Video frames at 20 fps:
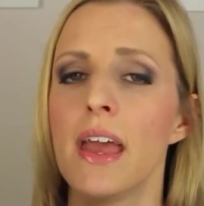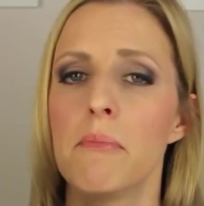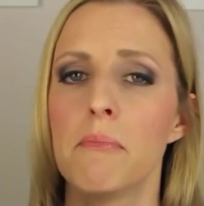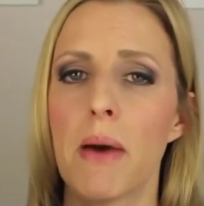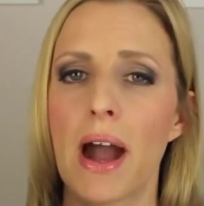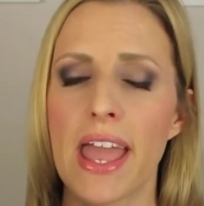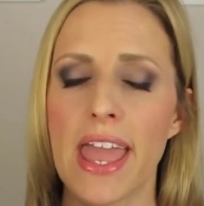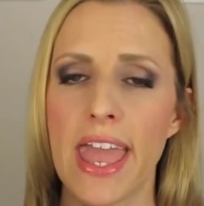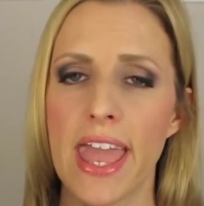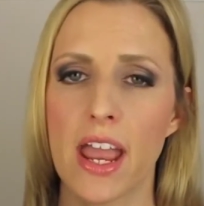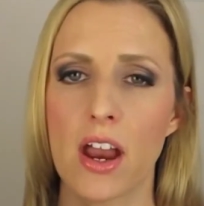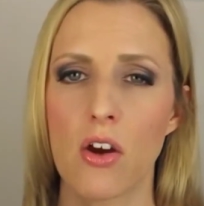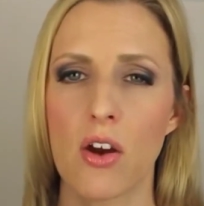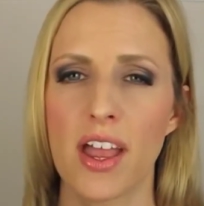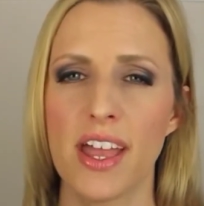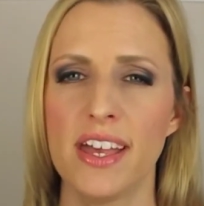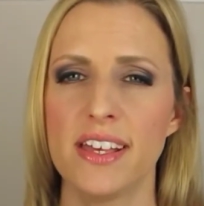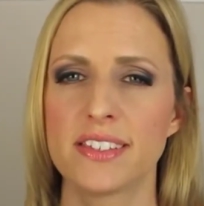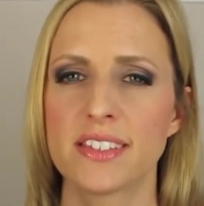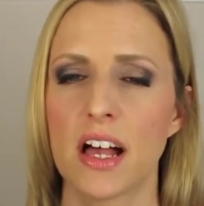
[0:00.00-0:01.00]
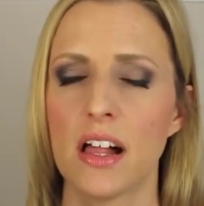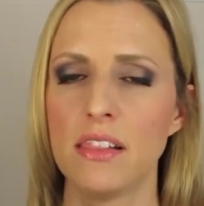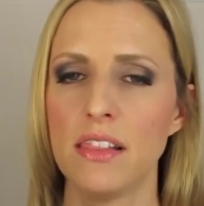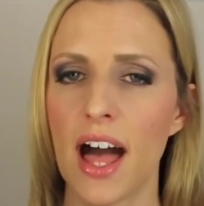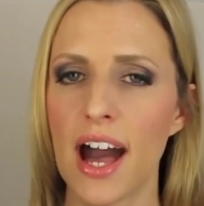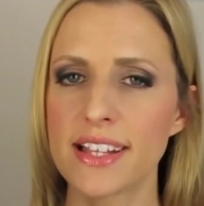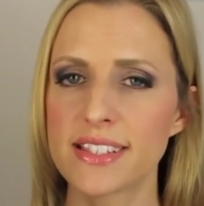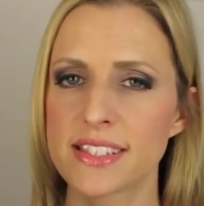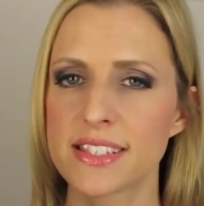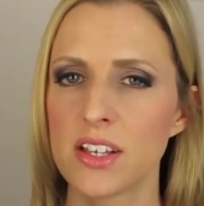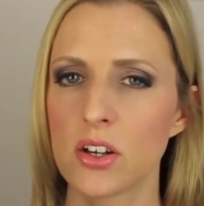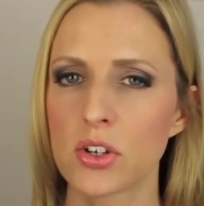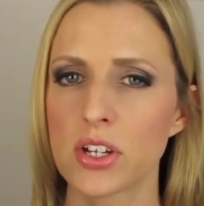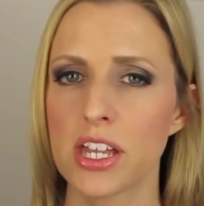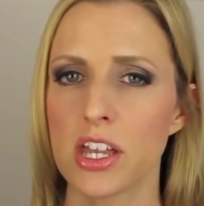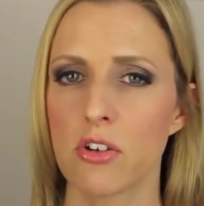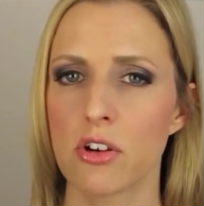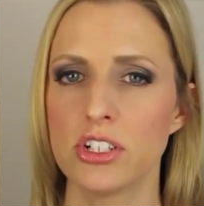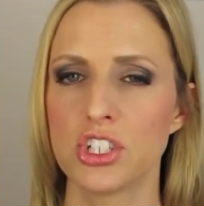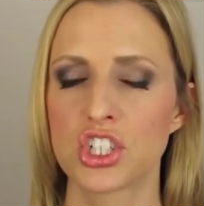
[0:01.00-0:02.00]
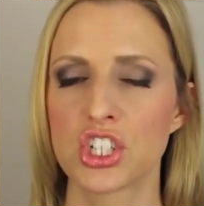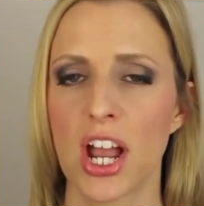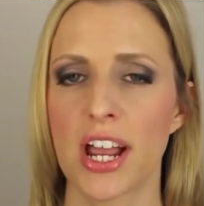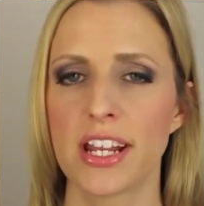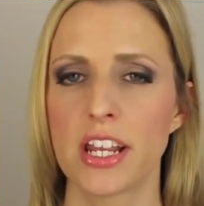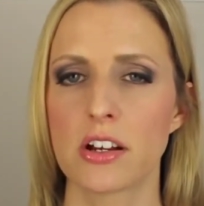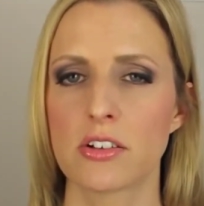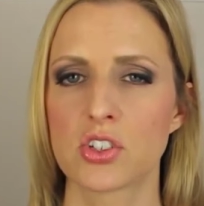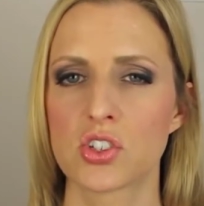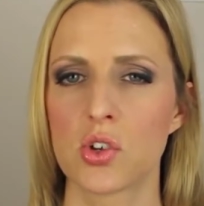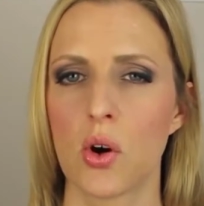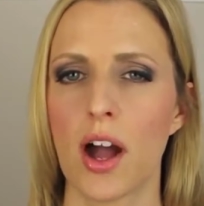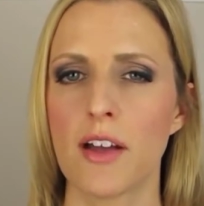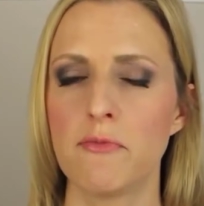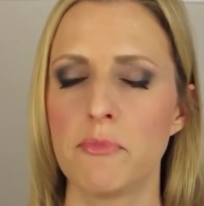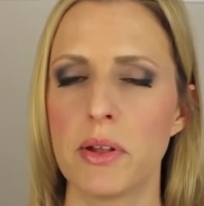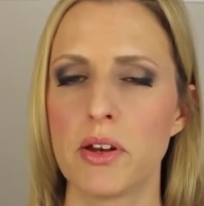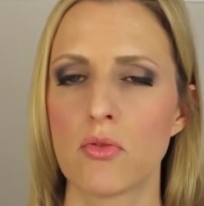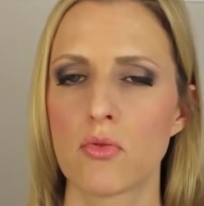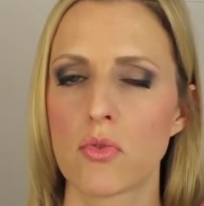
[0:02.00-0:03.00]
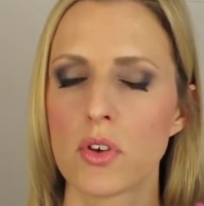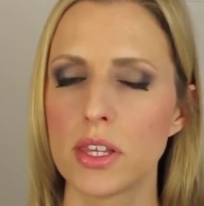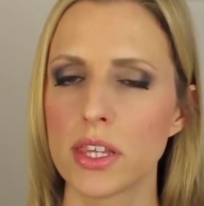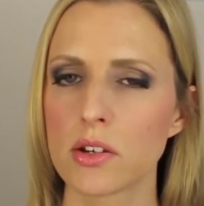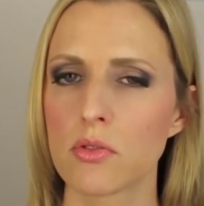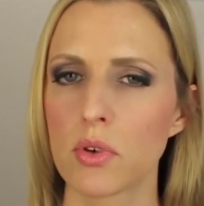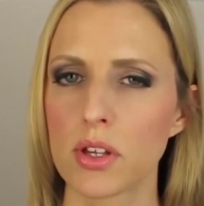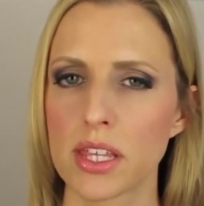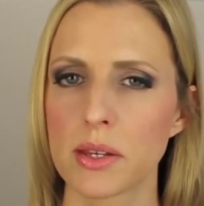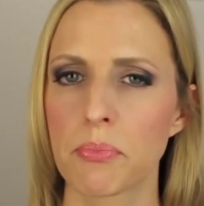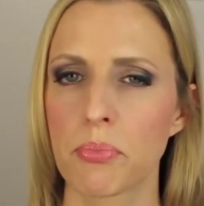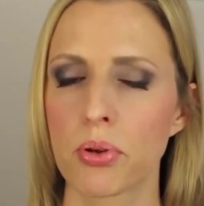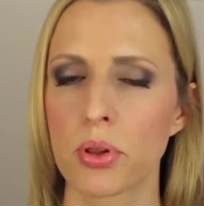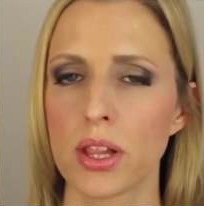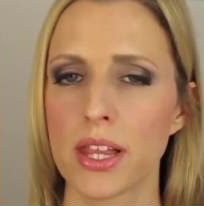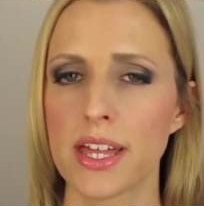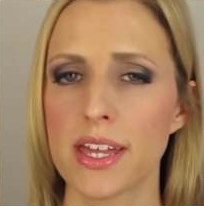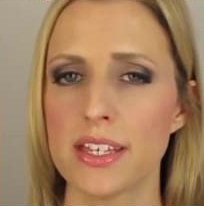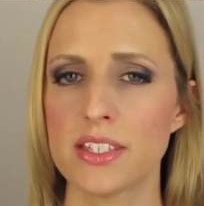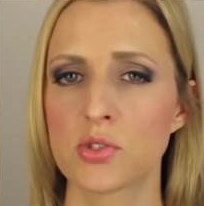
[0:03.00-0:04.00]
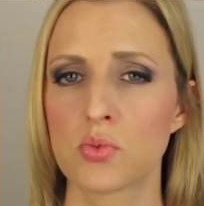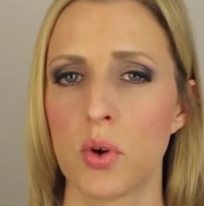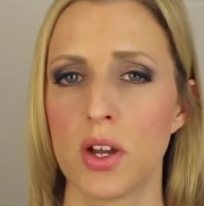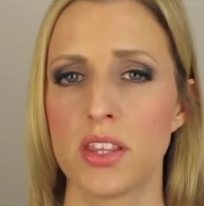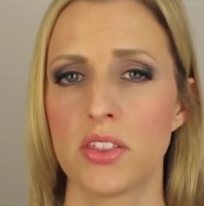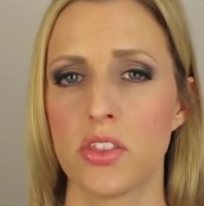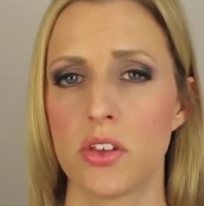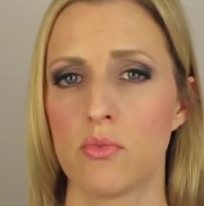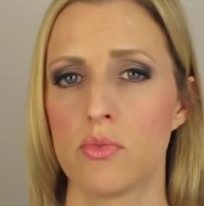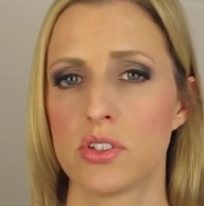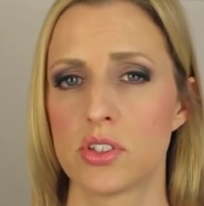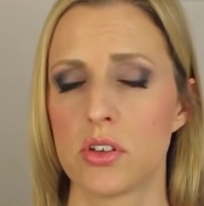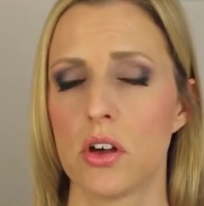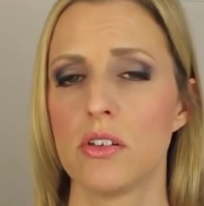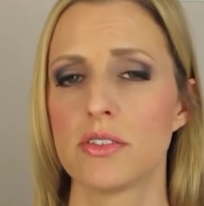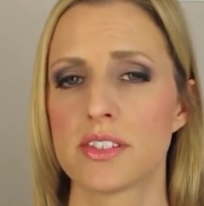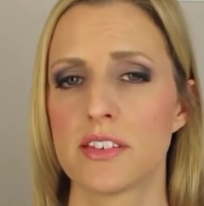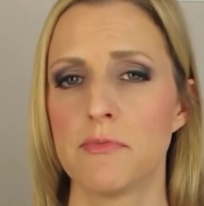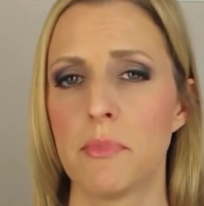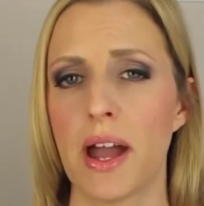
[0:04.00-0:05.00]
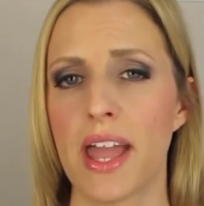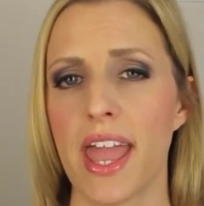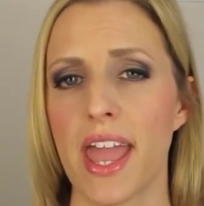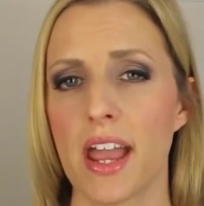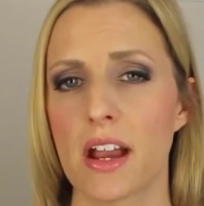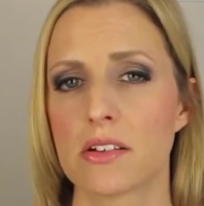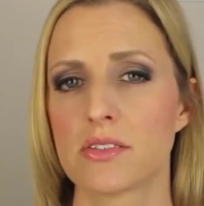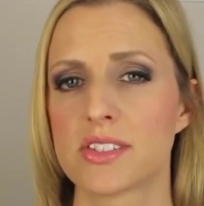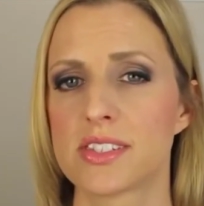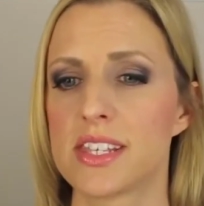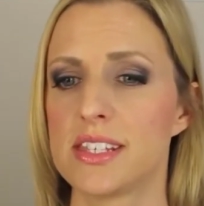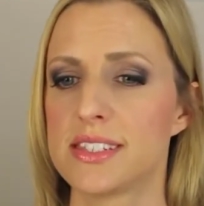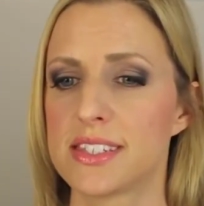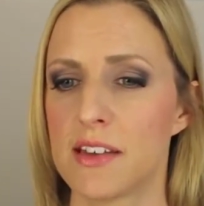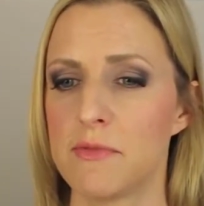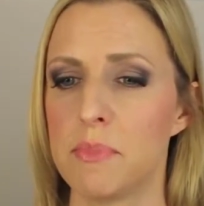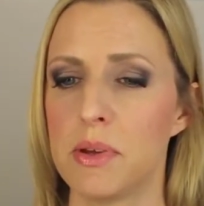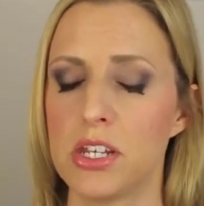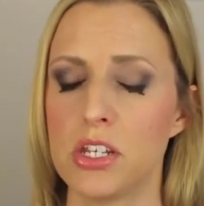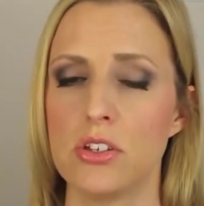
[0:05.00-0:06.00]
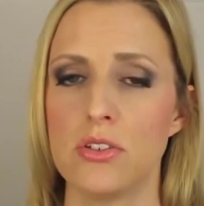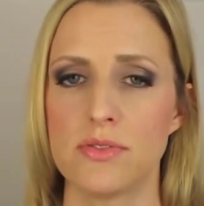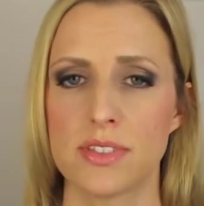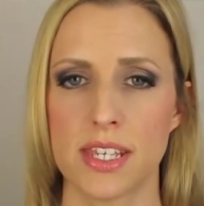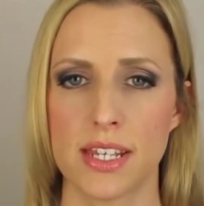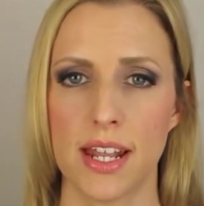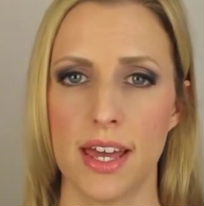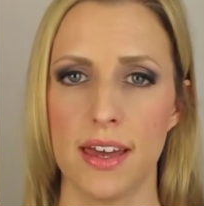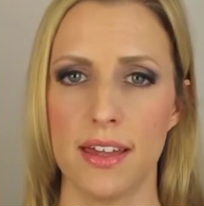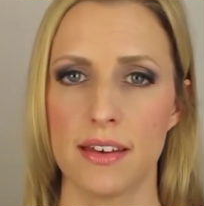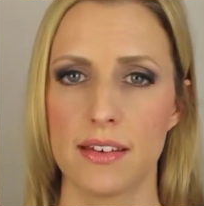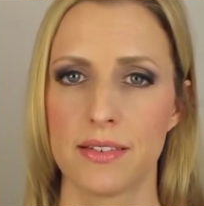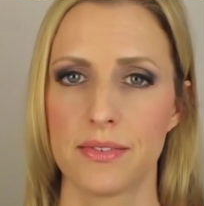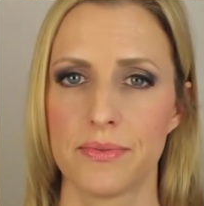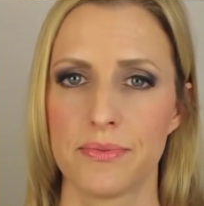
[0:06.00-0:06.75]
my hair is a lot silkier and shinier, so I've been really pleased with the results of my hair since I've been using it.